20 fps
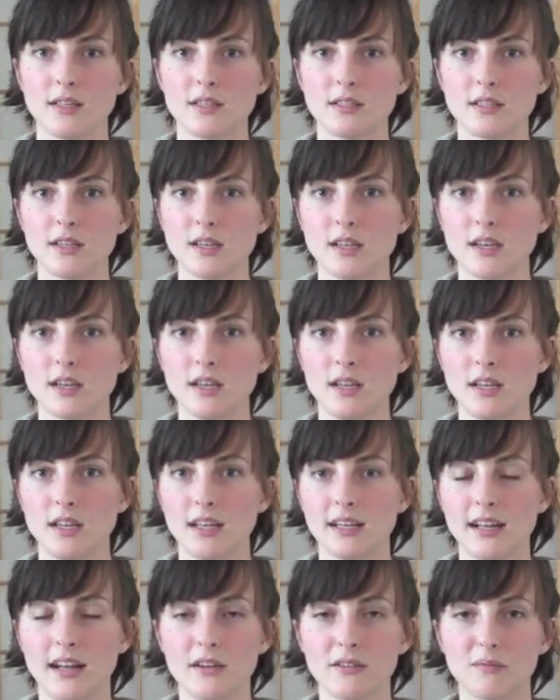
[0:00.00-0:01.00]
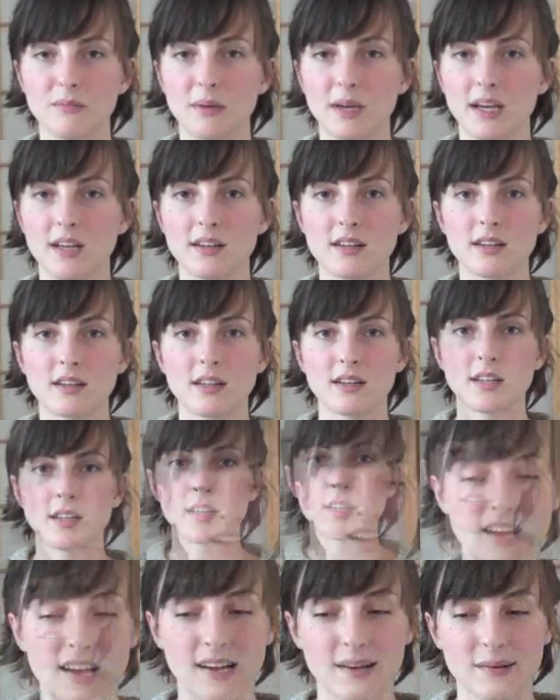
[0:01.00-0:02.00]
to get out of
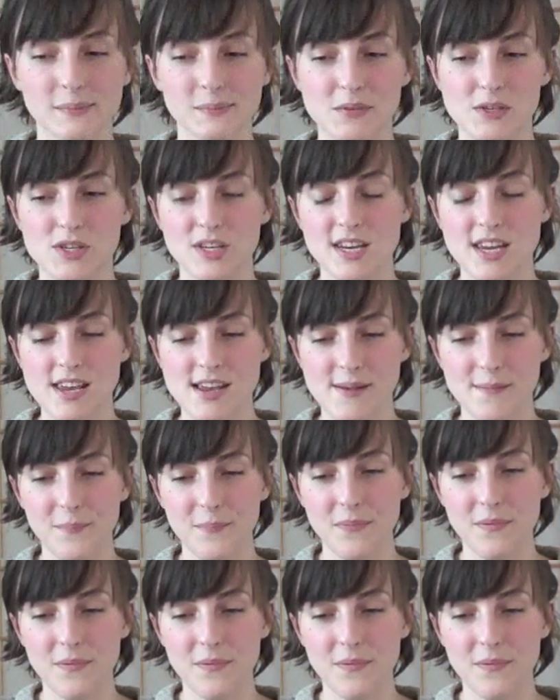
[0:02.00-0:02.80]
bed. She